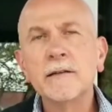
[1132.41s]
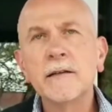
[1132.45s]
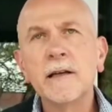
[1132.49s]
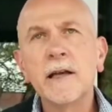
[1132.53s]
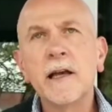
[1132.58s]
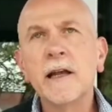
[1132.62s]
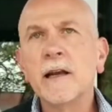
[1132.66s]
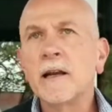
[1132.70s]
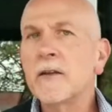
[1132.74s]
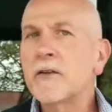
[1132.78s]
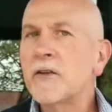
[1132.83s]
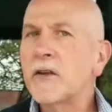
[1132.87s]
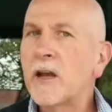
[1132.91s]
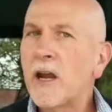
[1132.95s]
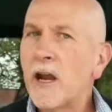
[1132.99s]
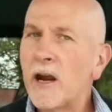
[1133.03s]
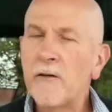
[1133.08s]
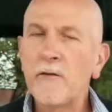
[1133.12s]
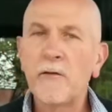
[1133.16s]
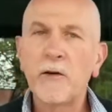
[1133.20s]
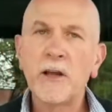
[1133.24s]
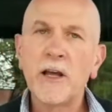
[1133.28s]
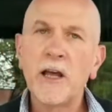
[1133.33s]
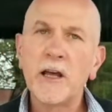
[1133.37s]
and listen
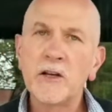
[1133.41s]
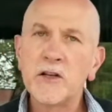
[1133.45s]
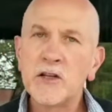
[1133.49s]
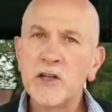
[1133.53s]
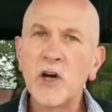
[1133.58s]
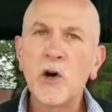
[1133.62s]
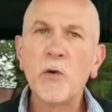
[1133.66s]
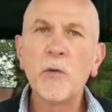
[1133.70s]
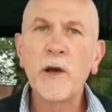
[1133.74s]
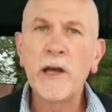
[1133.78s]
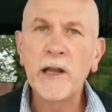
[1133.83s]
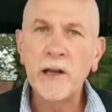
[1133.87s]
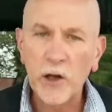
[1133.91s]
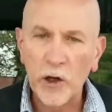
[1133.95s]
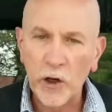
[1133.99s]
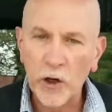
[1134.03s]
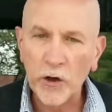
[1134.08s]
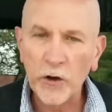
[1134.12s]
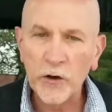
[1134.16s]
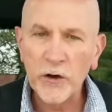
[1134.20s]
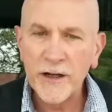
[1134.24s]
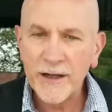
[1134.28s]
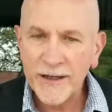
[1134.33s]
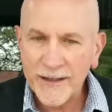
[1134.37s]
carefully, until we
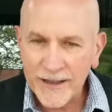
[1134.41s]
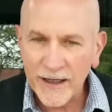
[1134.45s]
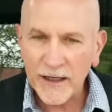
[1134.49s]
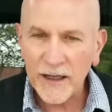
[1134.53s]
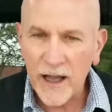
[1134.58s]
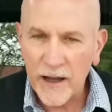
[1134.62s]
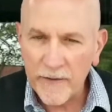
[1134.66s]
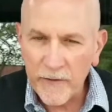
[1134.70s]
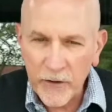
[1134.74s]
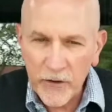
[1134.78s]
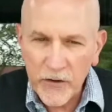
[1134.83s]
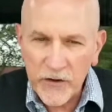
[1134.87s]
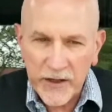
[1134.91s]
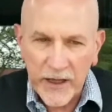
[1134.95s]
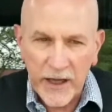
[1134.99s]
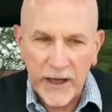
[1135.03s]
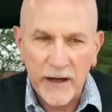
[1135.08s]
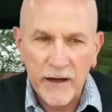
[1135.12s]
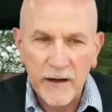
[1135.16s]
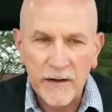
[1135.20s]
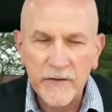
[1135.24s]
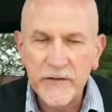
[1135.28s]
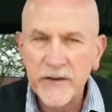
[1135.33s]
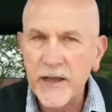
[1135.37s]
learn to love
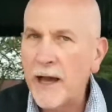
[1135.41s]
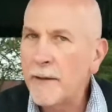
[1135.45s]
ourselves.